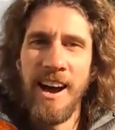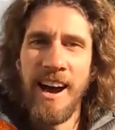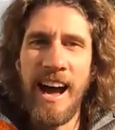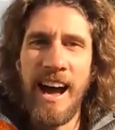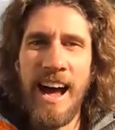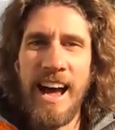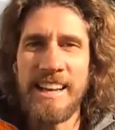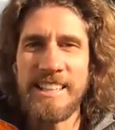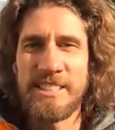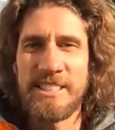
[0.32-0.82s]

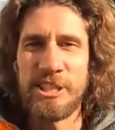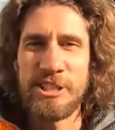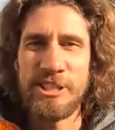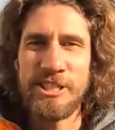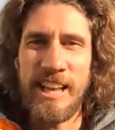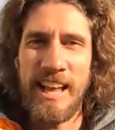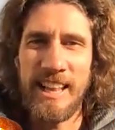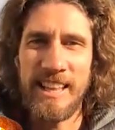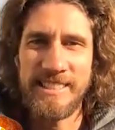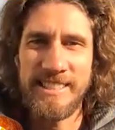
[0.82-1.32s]
Hi, this
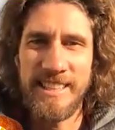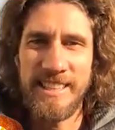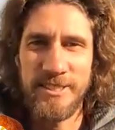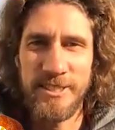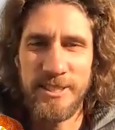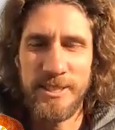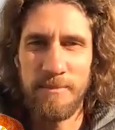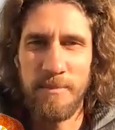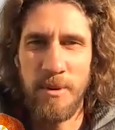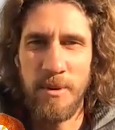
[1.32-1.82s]
is
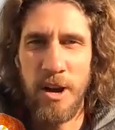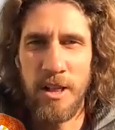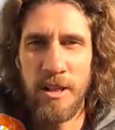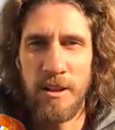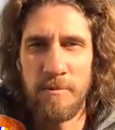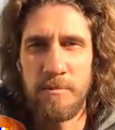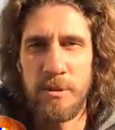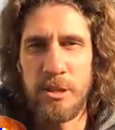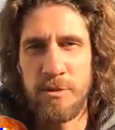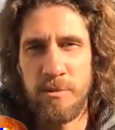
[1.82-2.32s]
Aleksandrs,
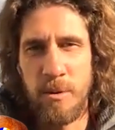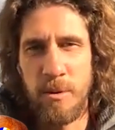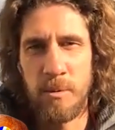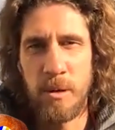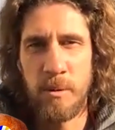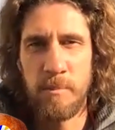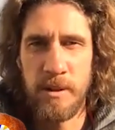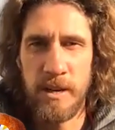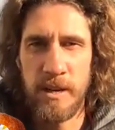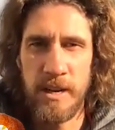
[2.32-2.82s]
Samoilovs, beach
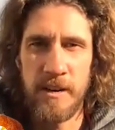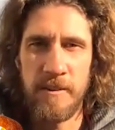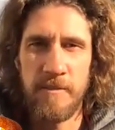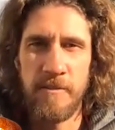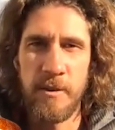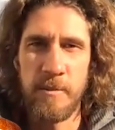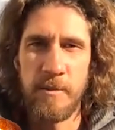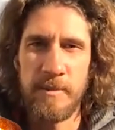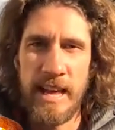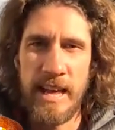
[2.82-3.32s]
volleyball player
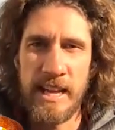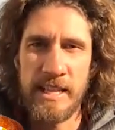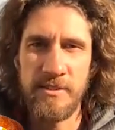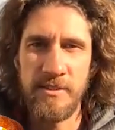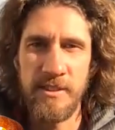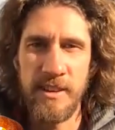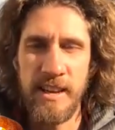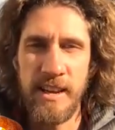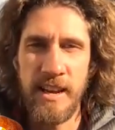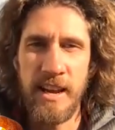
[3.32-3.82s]
from
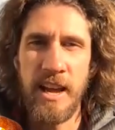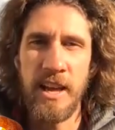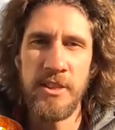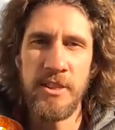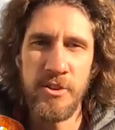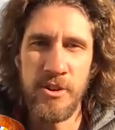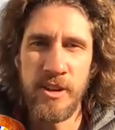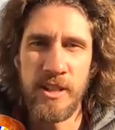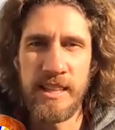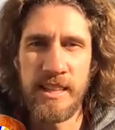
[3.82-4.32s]
Latvia,
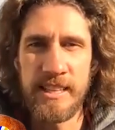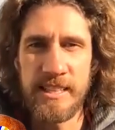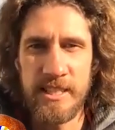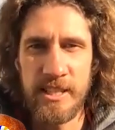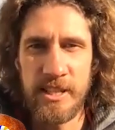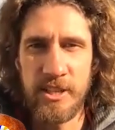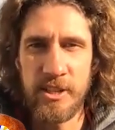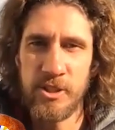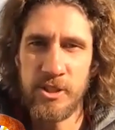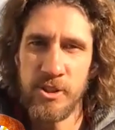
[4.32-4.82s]
and you are
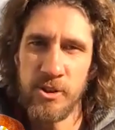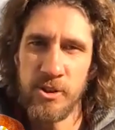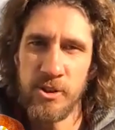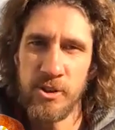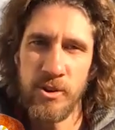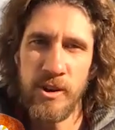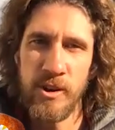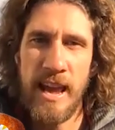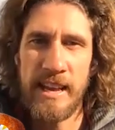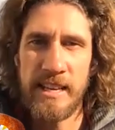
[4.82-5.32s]
listening
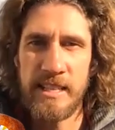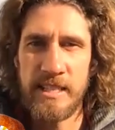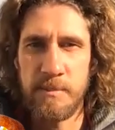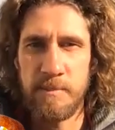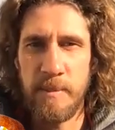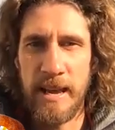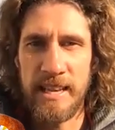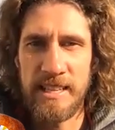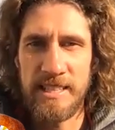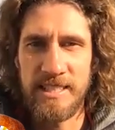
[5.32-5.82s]
to A
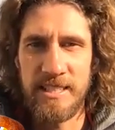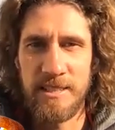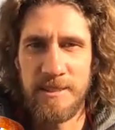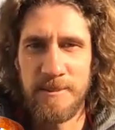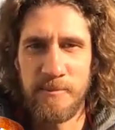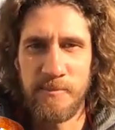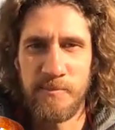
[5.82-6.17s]
Space.